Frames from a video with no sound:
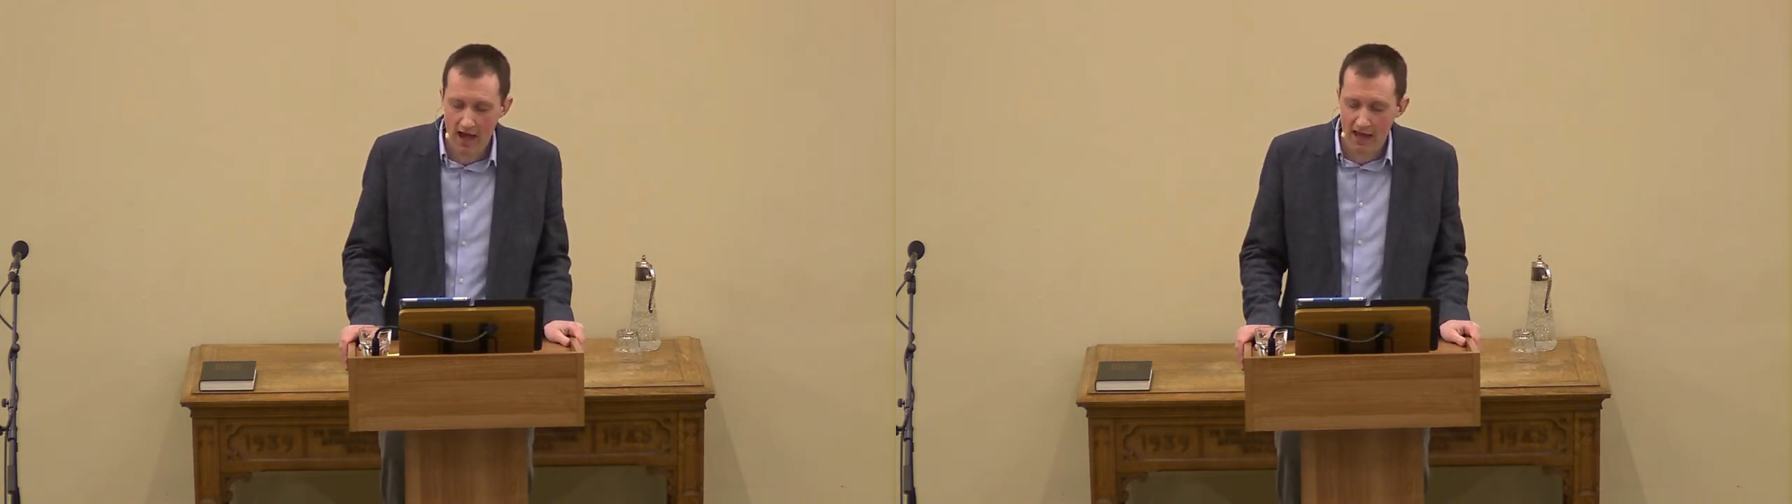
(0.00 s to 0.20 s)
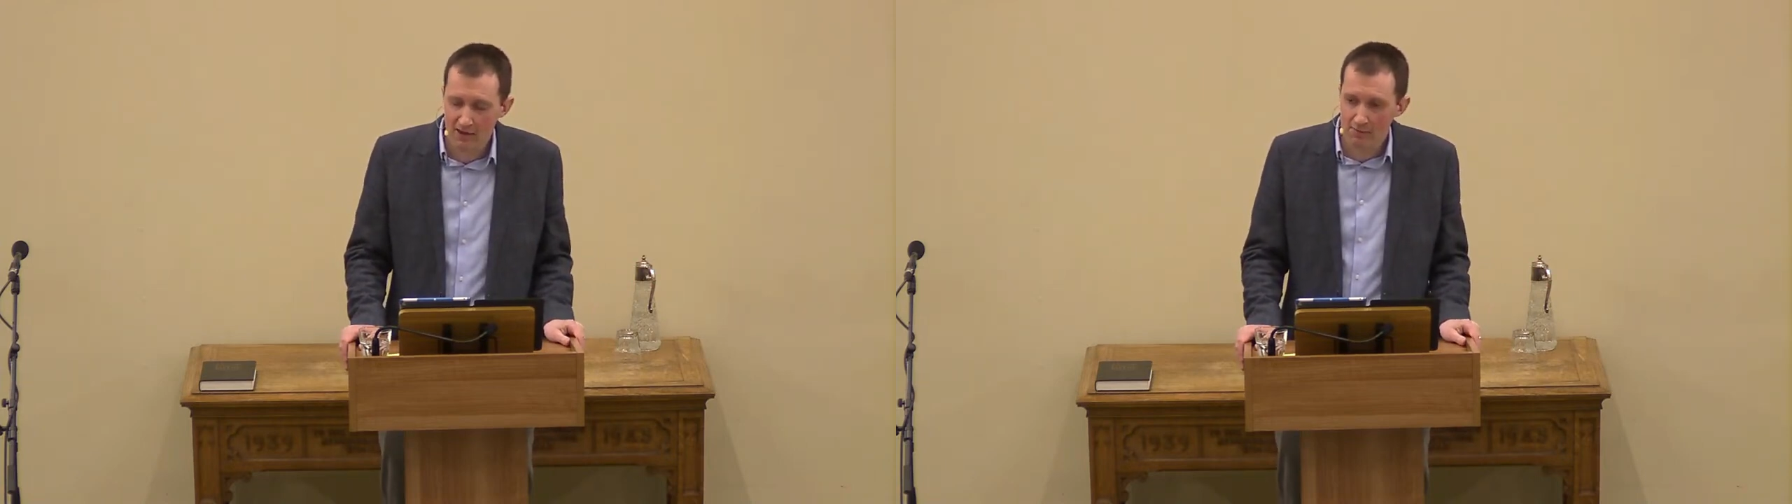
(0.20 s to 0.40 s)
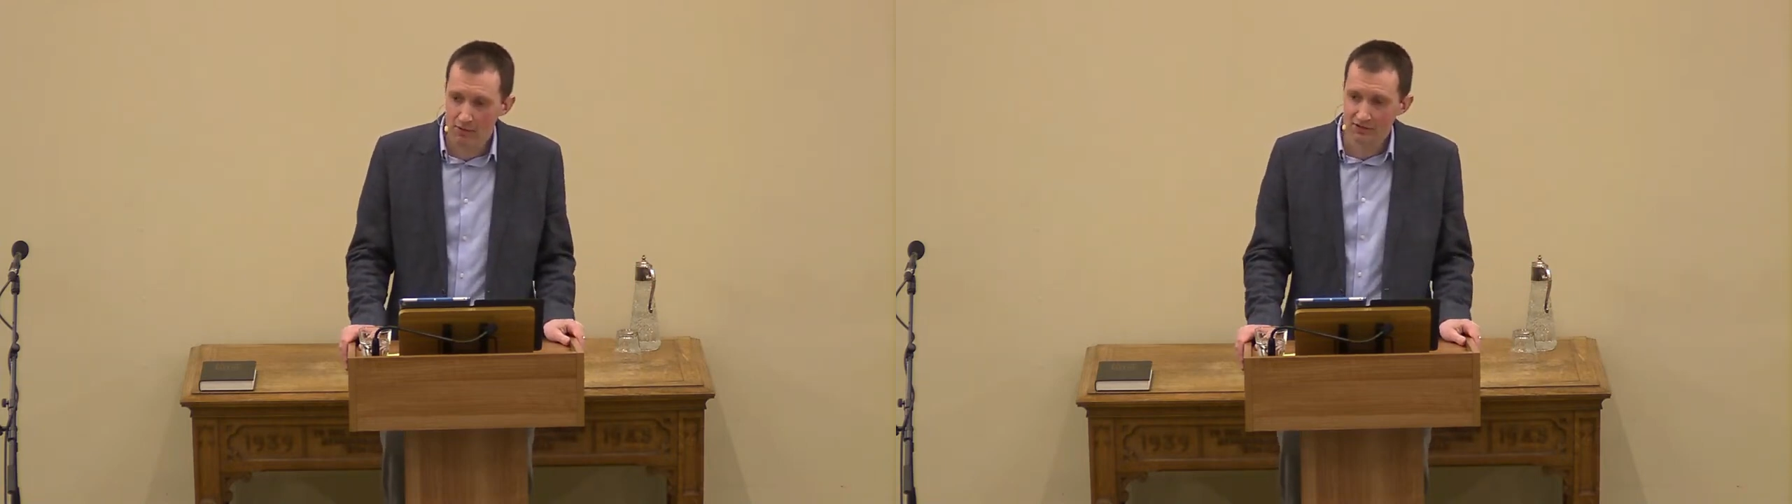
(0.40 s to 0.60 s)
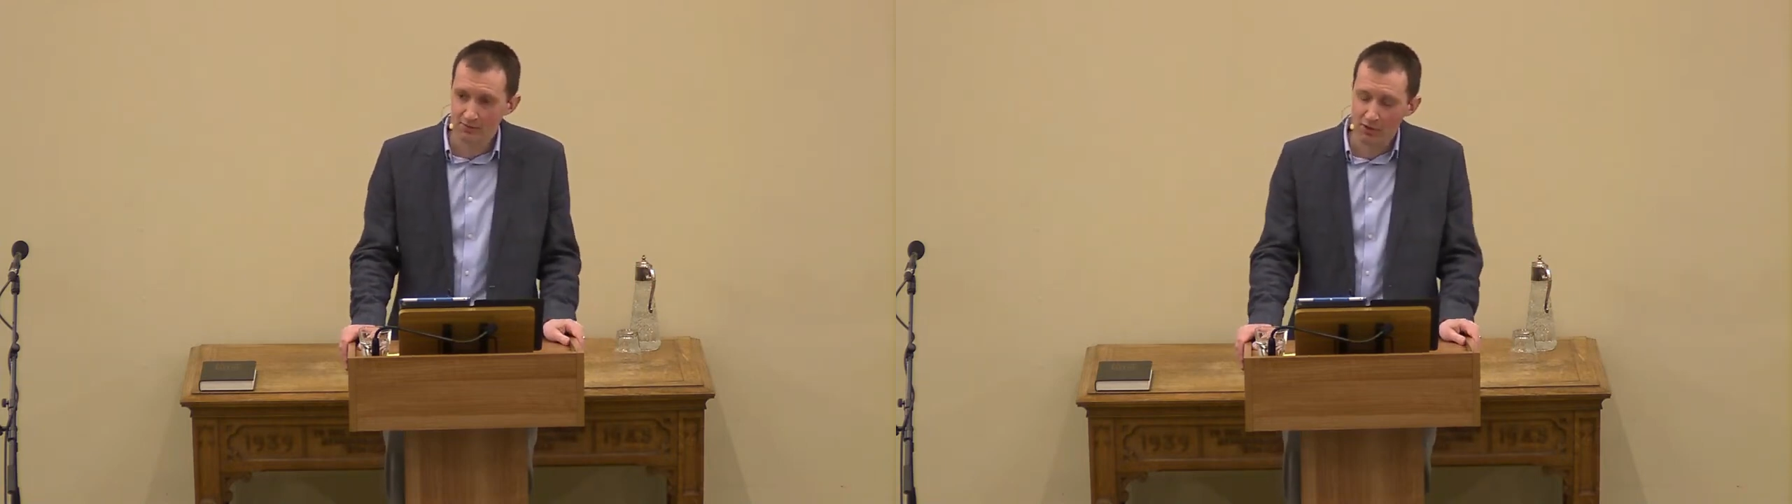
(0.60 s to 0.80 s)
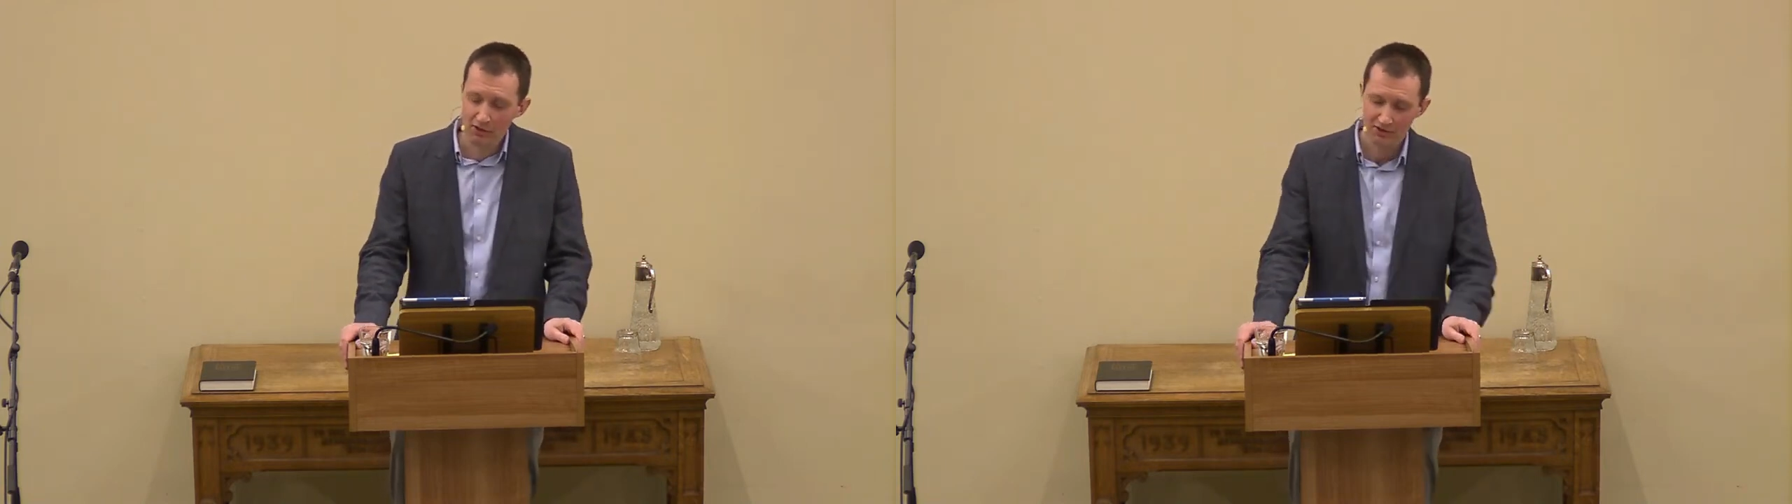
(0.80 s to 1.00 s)
And the
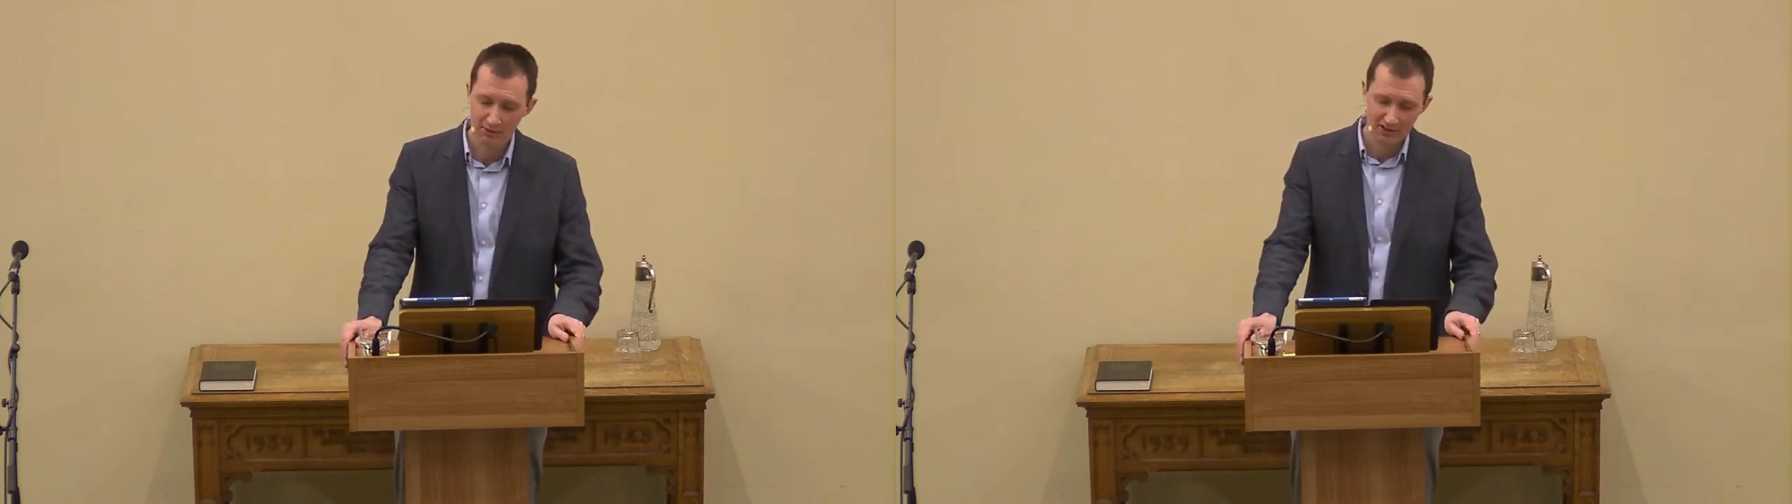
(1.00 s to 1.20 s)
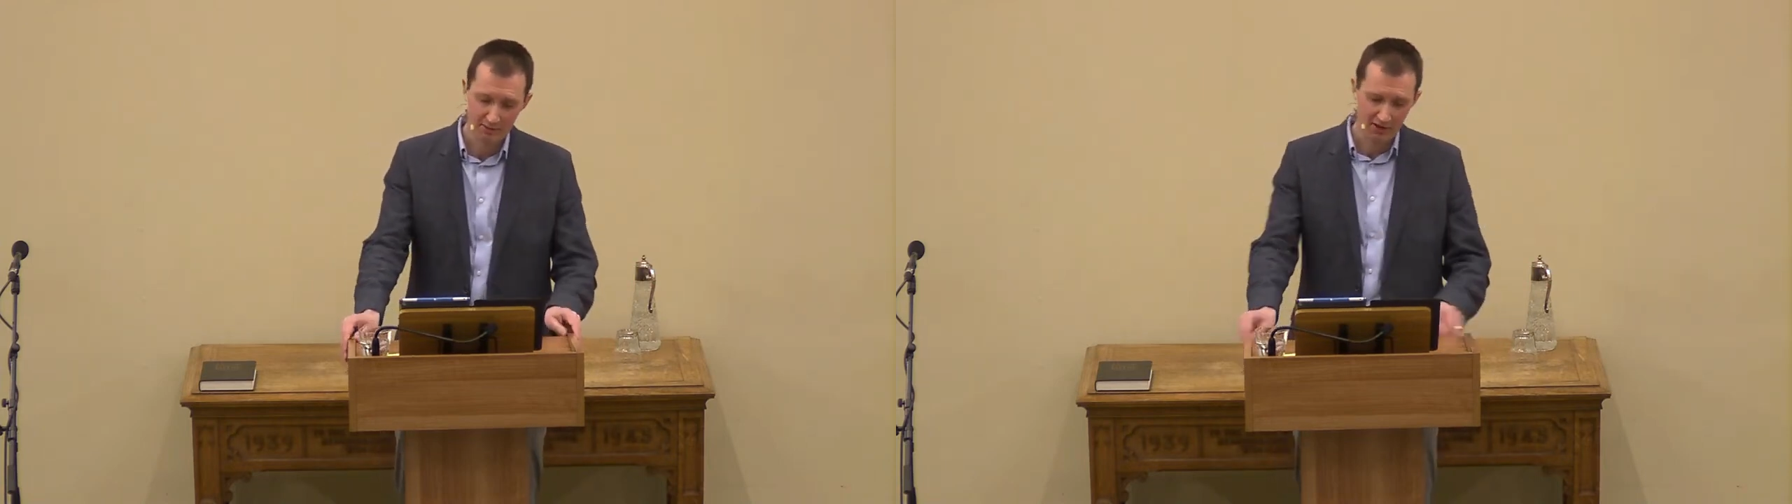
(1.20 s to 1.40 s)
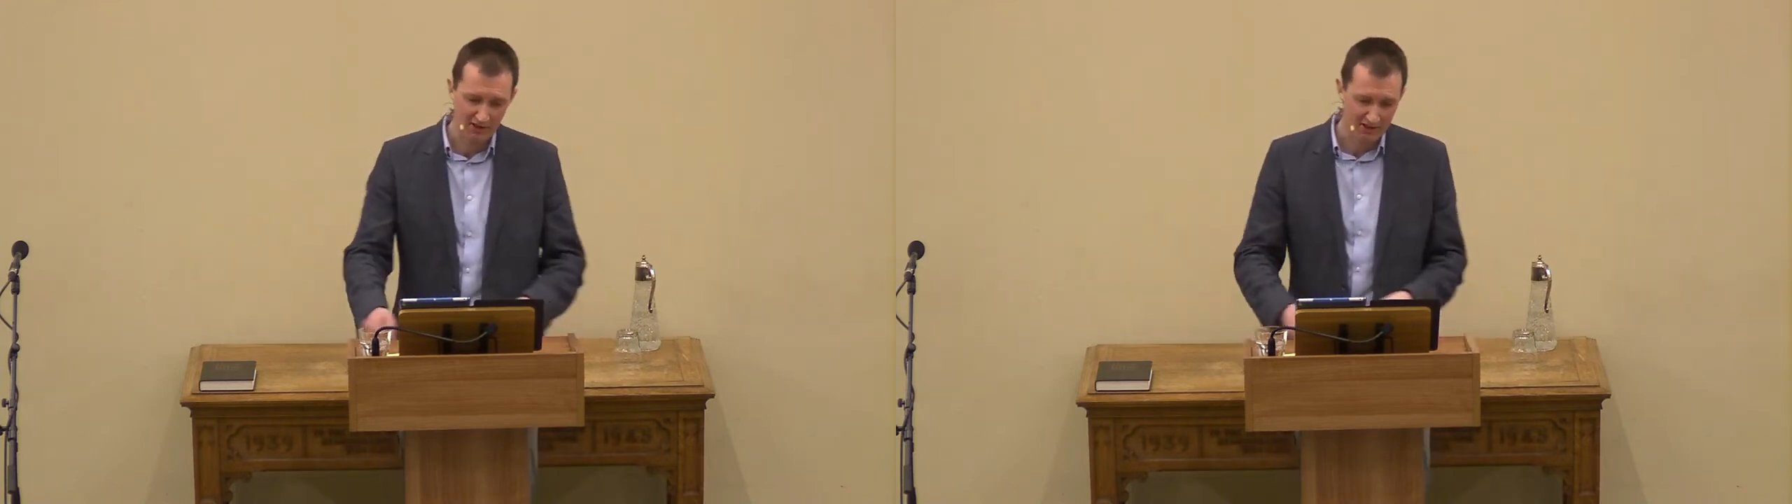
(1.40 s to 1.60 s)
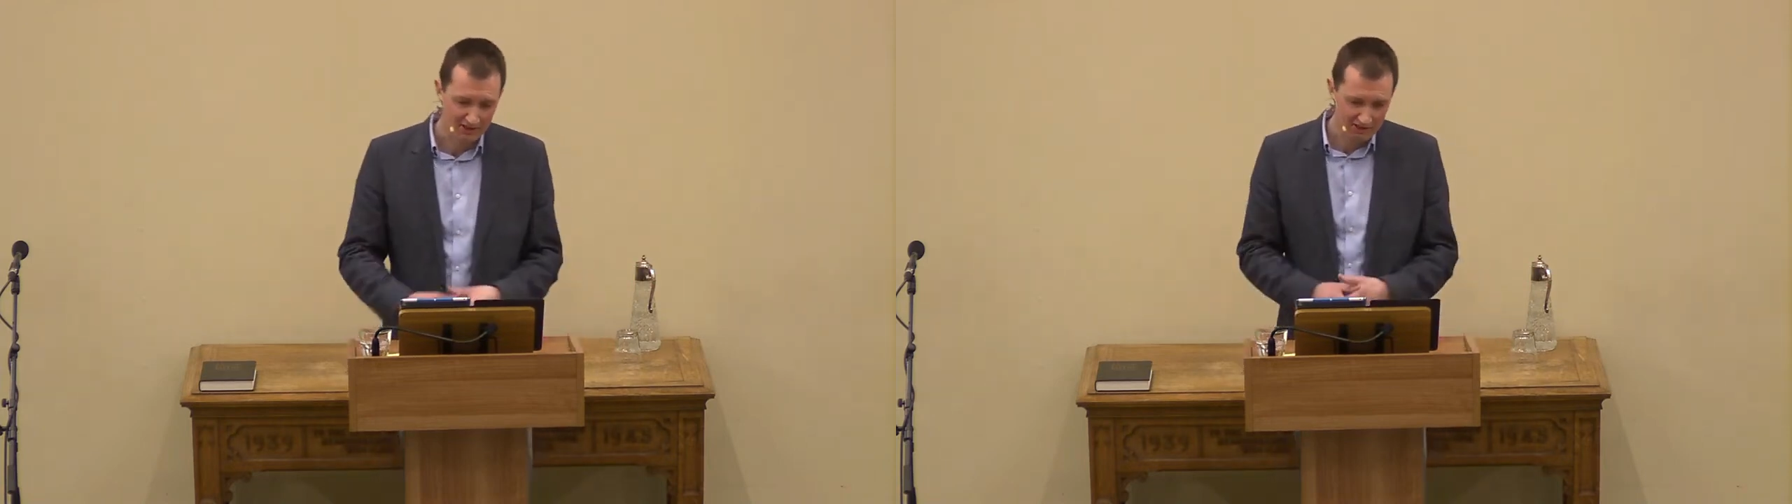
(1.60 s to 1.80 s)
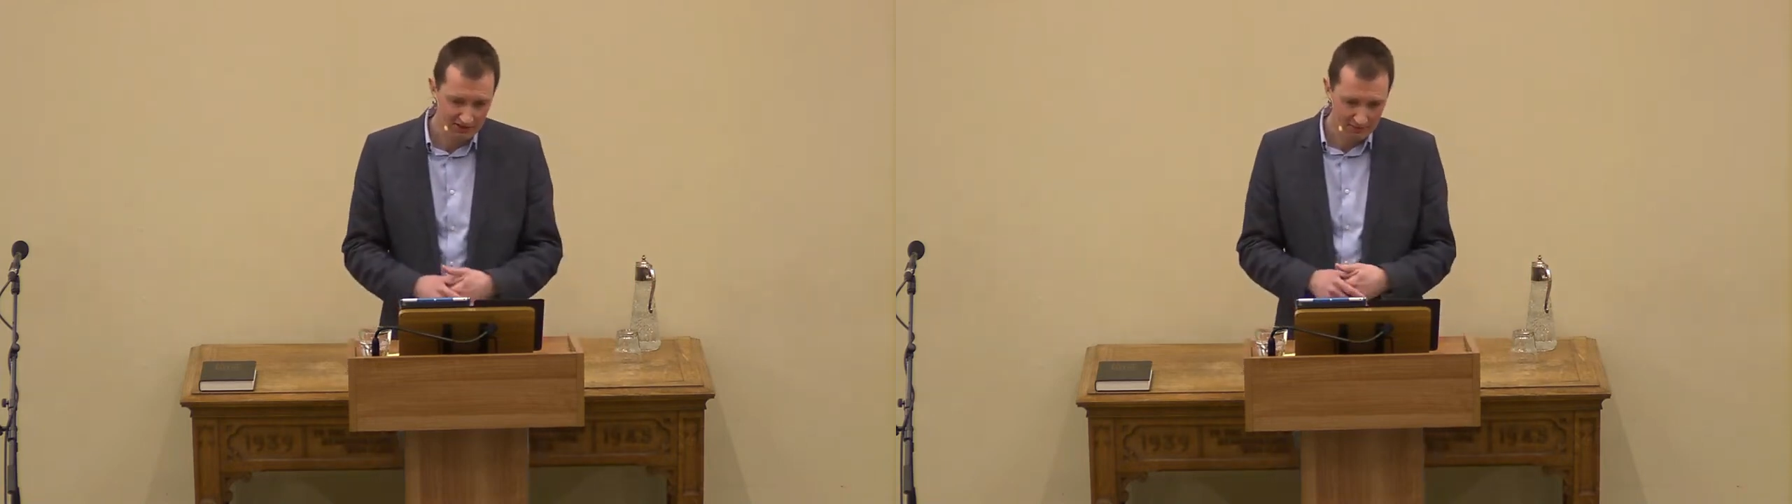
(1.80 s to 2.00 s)
Apostle Paul speaks about
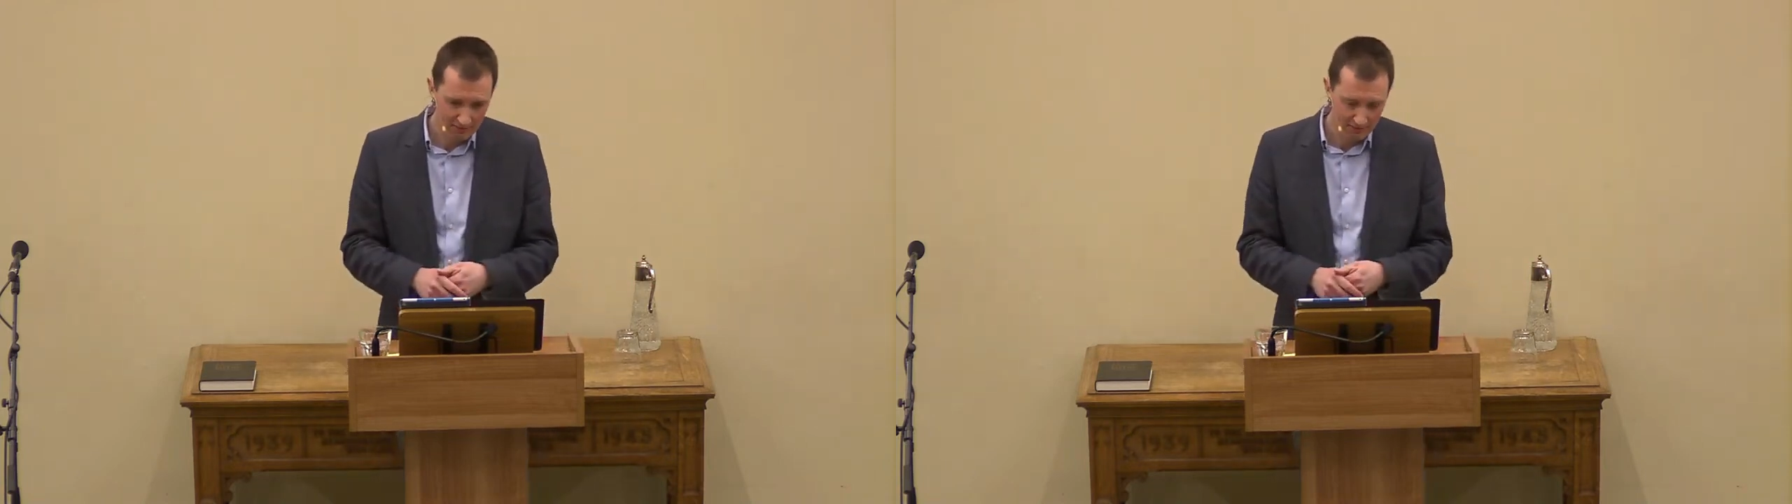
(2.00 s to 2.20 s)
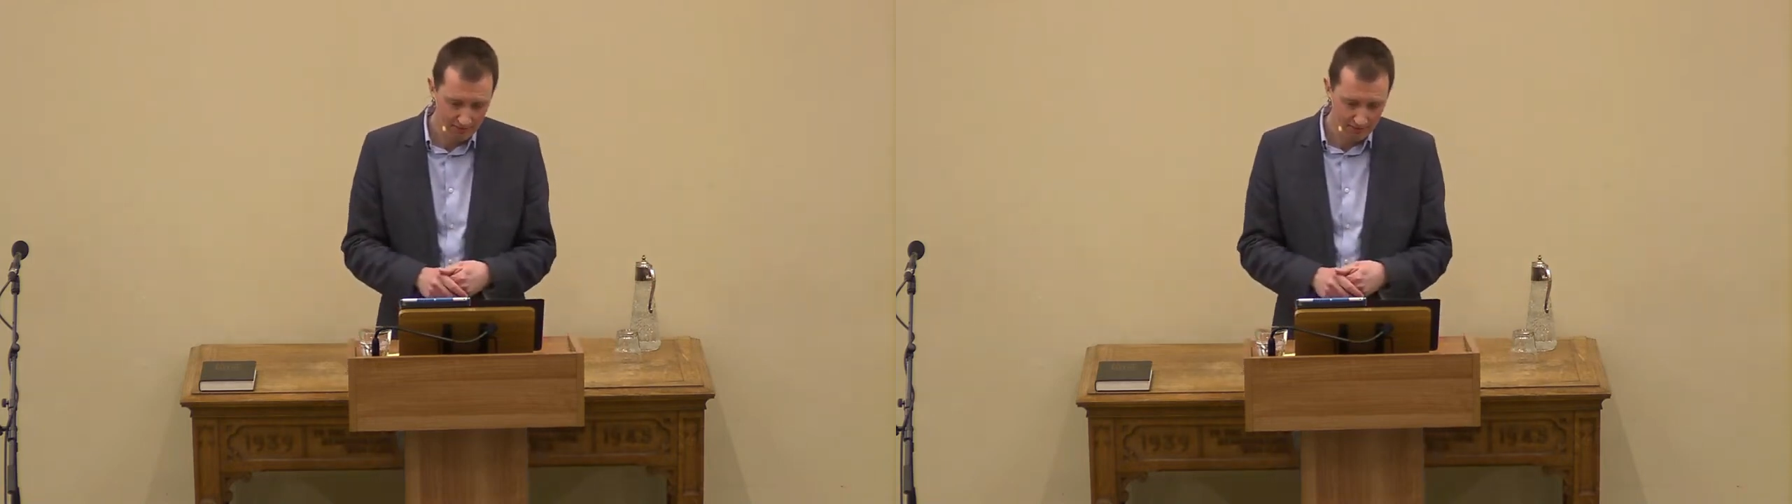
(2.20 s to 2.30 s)
this.